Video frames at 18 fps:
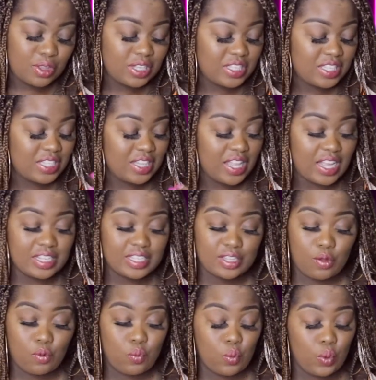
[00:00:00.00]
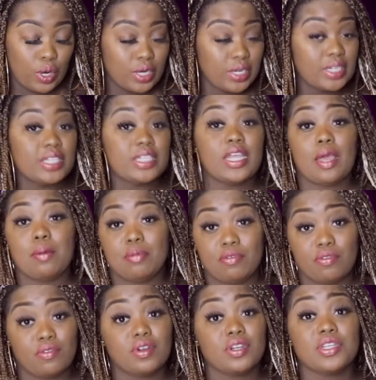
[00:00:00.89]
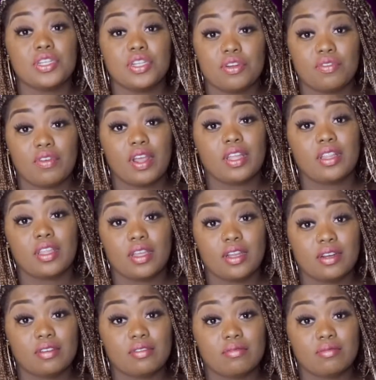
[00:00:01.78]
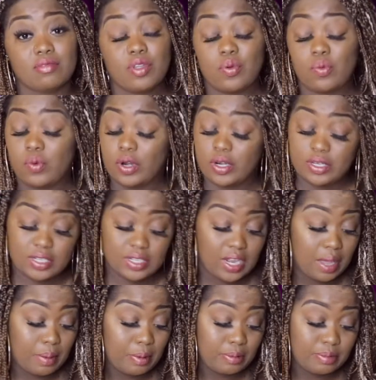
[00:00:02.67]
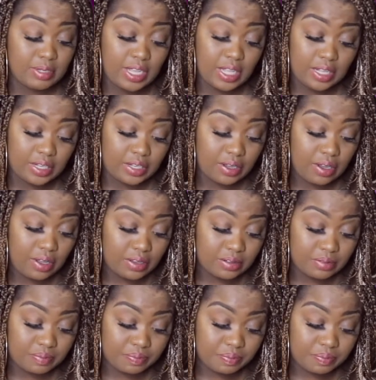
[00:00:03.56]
that's the worst type of Christian right there. The worst type, I'm telling y'all.